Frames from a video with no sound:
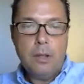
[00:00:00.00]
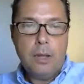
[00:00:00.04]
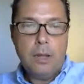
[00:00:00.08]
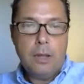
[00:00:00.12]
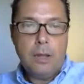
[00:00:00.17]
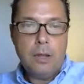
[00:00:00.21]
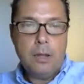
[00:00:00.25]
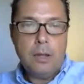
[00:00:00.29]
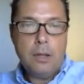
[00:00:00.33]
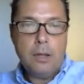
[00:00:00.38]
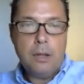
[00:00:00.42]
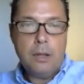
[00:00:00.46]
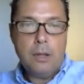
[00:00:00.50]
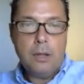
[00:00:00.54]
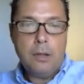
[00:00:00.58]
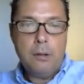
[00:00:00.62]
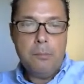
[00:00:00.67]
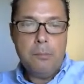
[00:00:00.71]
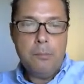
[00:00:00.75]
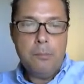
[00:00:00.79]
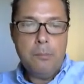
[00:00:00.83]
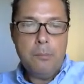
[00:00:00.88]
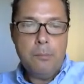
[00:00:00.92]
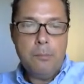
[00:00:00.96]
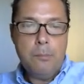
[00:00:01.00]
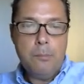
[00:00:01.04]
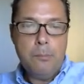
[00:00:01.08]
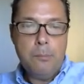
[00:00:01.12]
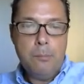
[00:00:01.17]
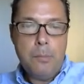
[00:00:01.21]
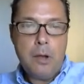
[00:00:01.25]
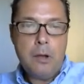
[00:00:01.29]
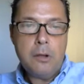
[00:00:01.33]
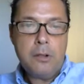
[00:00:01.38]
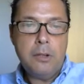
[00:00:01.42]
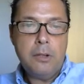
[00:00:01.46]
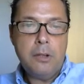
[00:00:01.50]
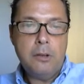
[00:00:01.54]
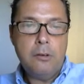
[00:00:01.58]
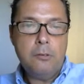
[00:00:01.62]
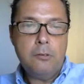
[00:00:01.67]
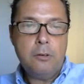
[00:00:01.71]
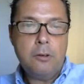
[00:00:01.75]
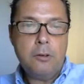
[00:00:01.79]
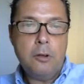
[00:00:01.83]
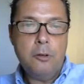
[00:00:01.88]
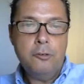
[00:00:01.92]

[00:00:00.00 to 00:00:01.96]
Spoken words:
Market